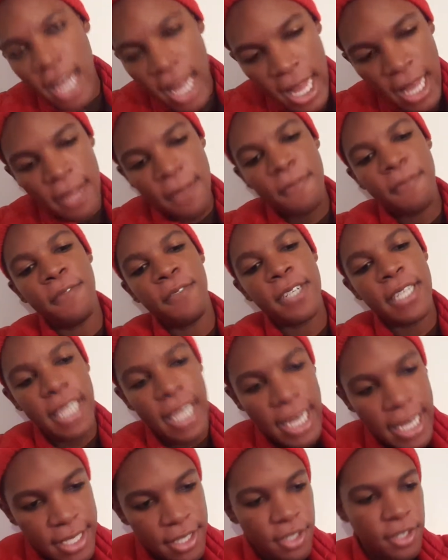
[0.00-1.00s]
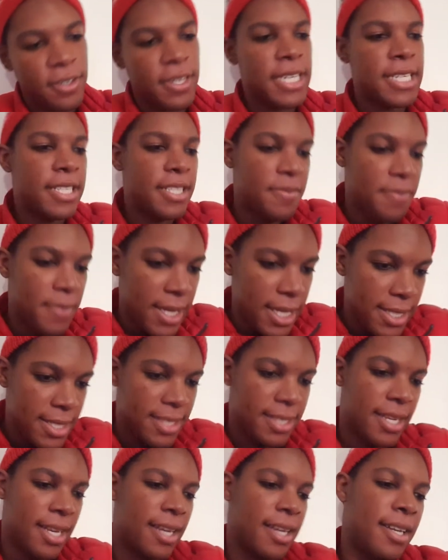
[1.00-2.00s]
Every day is
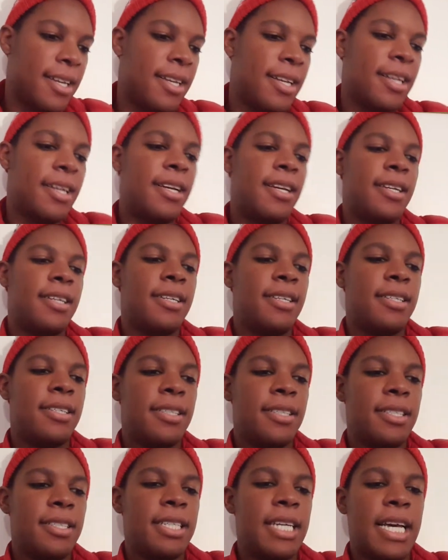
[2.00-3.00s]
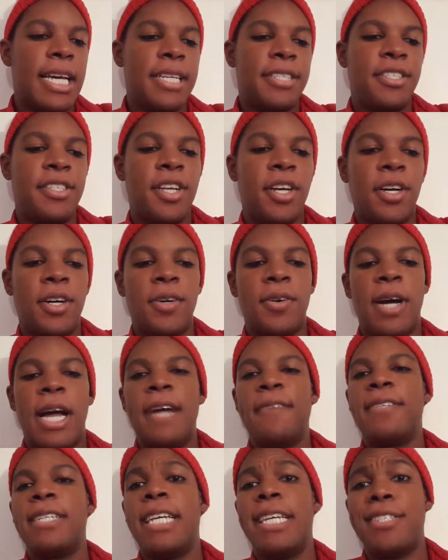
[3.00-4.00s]
Christmas. Yeah, so
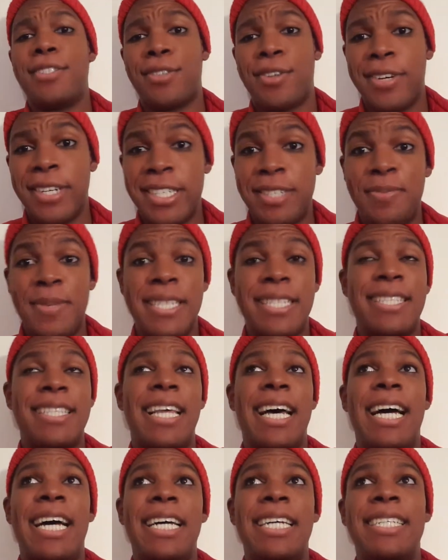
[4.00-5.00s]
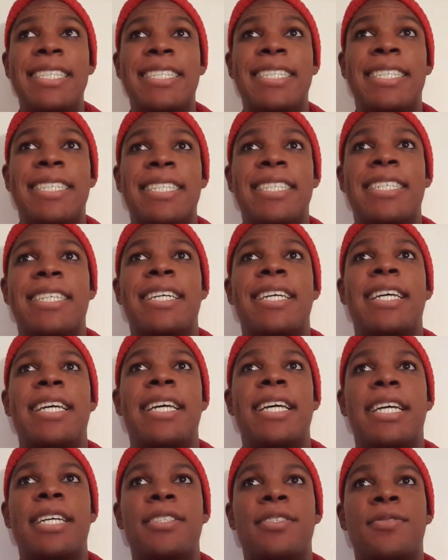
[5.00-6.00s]
Every Day is Christmas, that
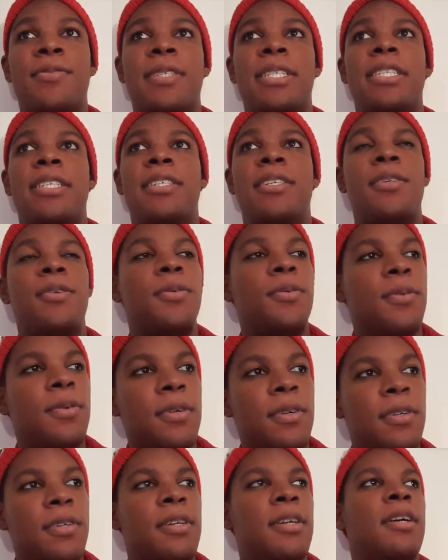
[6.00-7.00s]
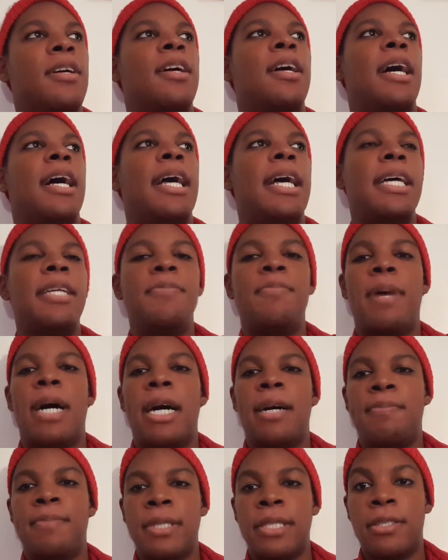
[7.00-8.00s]
is really cool. A head
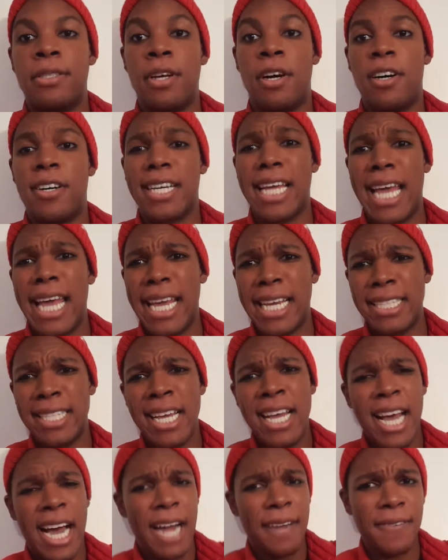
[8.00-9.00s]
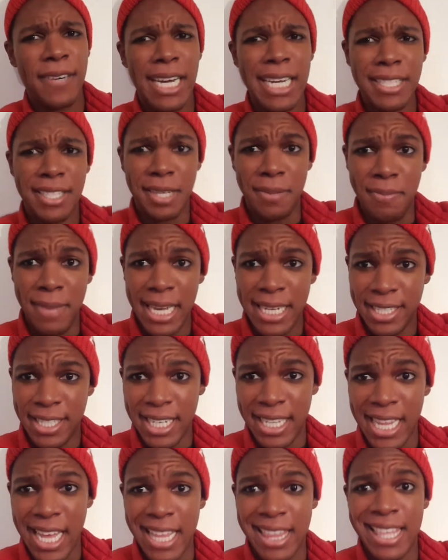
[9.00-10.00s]
bopping song. And I forgot to
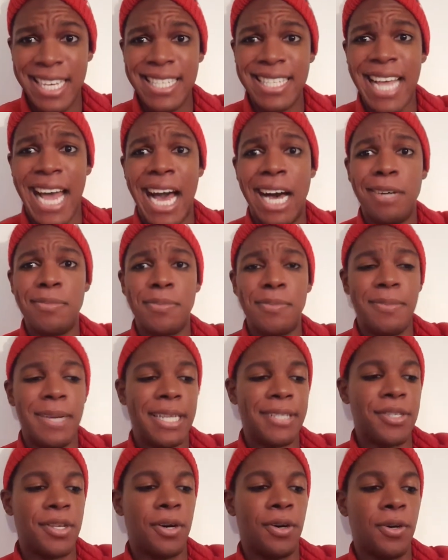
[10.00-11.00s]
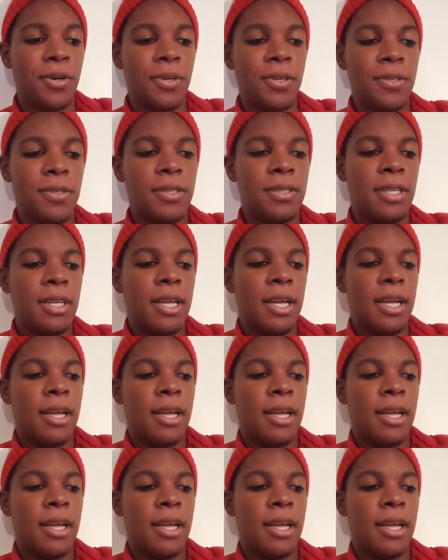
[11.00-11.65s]
mention that this album as a whole,